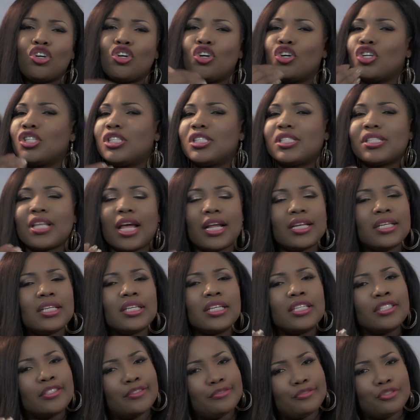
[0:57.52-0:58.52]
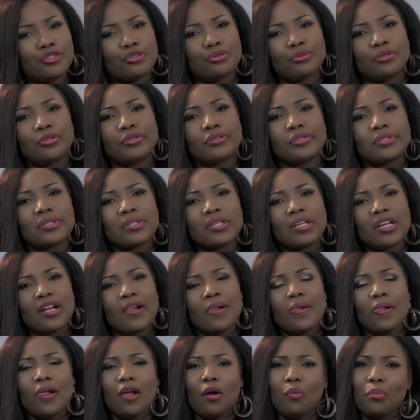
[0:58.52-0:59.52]
good-standing individuals.
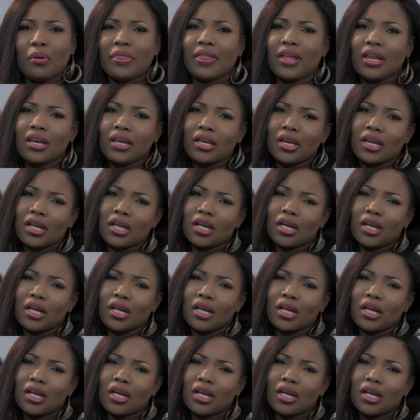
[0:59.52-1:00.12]
But then,